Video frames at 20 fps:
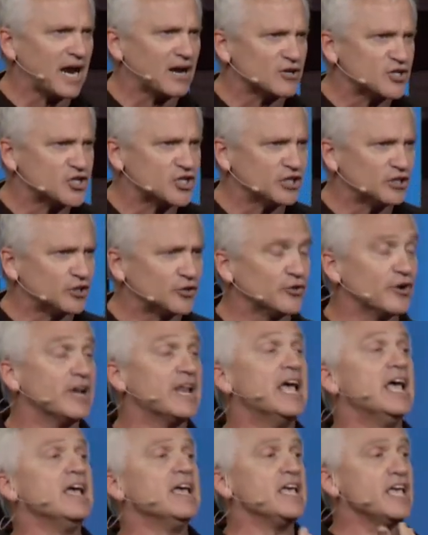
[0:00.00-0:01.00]
our children
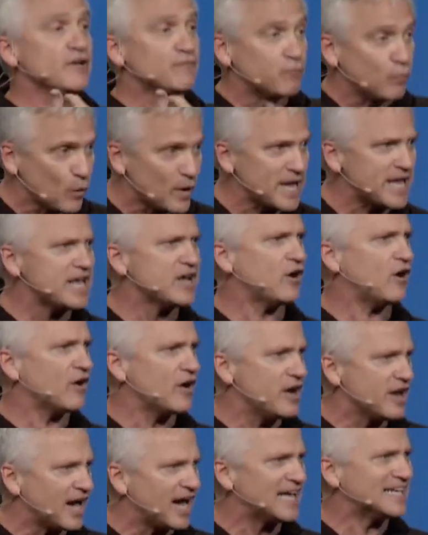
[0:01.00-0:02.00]
if we are
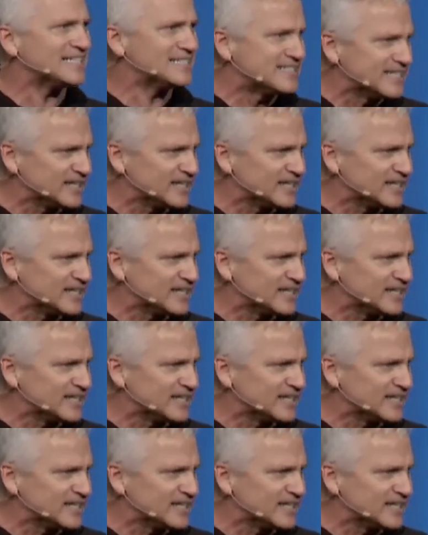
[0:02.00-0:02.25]
not